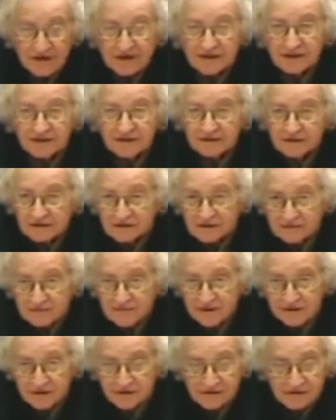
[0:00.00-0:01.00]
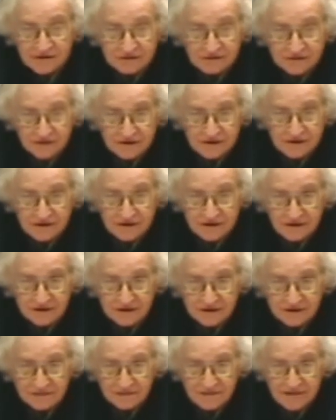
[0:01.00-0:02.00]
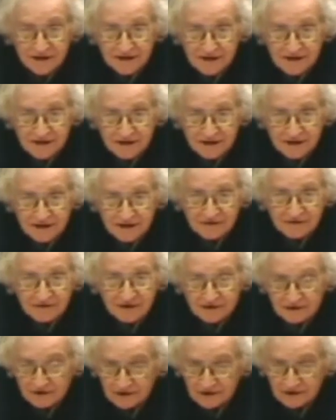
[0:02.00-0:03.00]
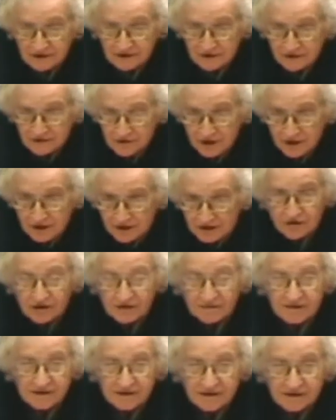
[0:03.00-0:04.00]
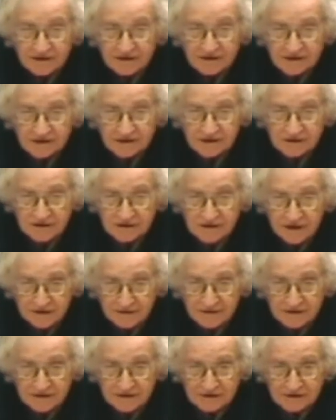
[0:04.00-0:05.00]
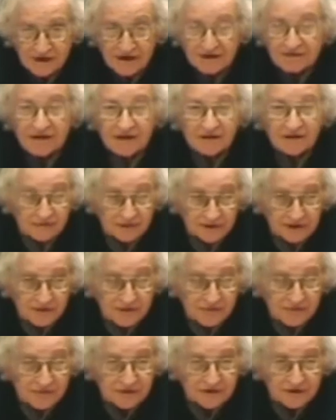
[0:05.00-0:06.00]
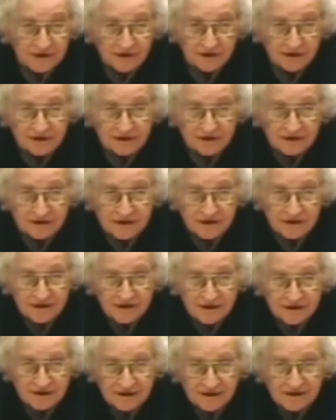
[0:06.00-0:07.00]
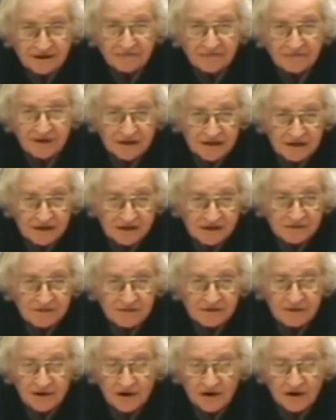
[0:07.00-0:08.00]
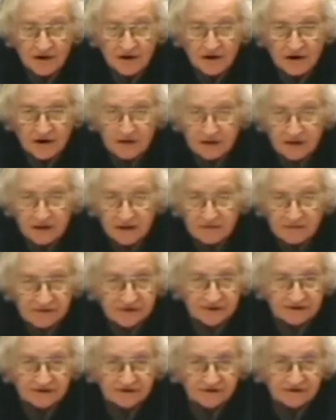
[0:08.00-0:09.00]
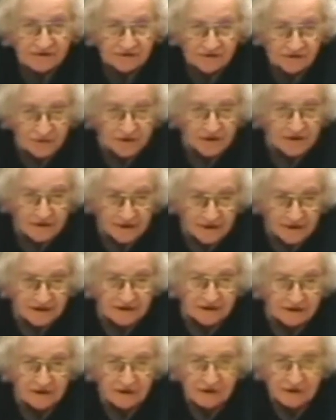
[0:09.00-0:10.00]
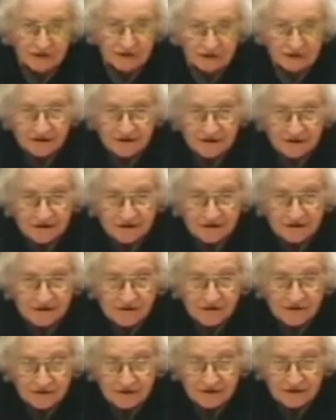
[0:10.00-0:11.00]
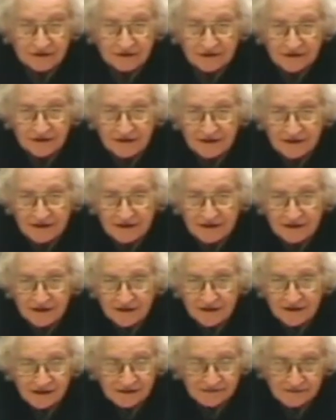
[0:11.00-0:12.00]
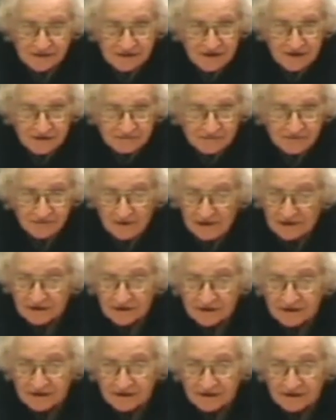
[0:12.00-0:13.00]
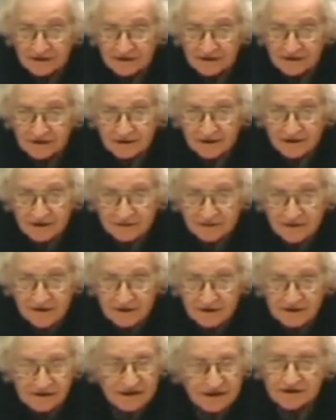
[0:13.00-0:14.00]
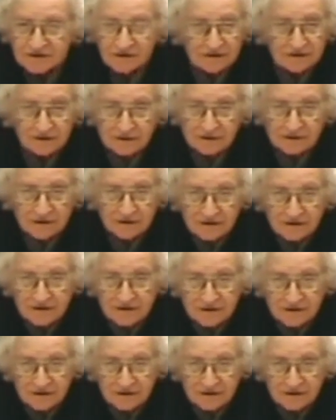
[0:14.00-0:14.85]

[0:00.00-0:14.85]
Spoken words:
right here at my own university, if I were to try to talk about these topics, I have to have police protection. Meetings would be broken up, screaming, hysteria, and so on. Same around the country. That's all gone.